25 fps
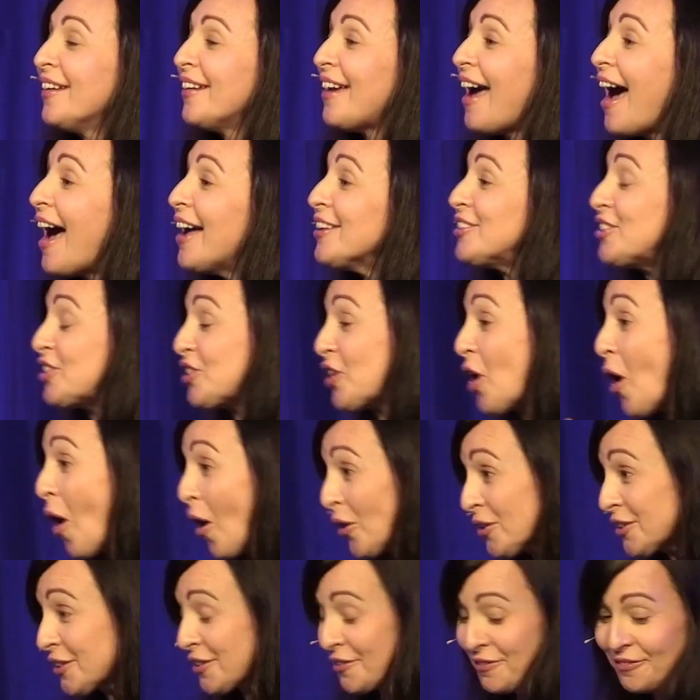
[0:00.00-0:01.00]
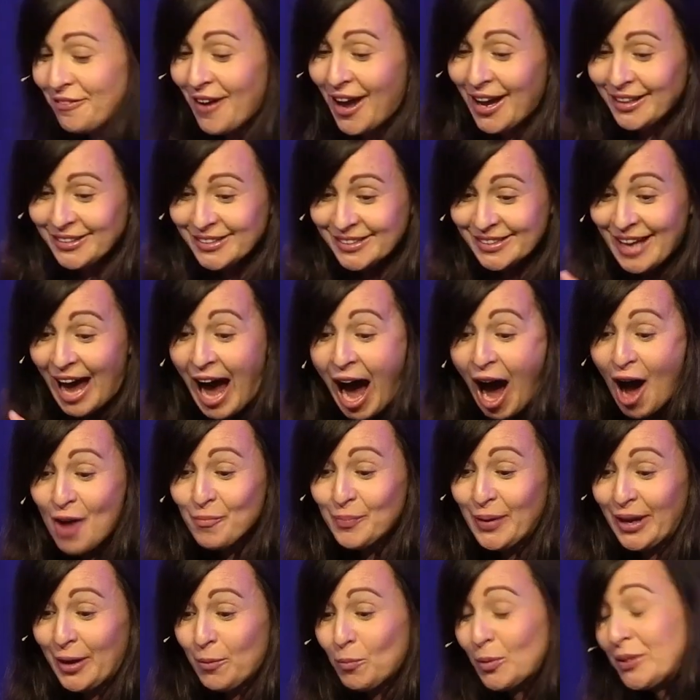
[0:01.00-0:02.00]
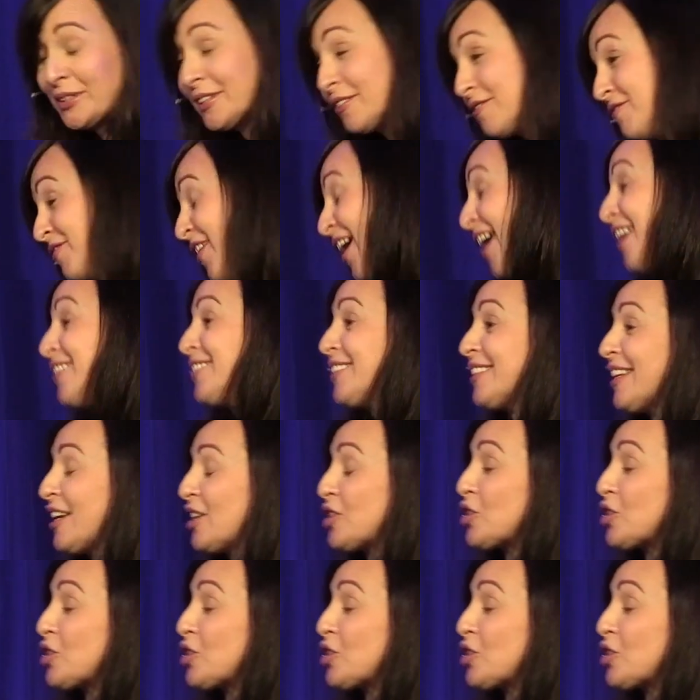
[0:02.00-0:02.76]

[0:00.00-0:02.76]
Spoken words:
As Jehoshaphat's army was advancing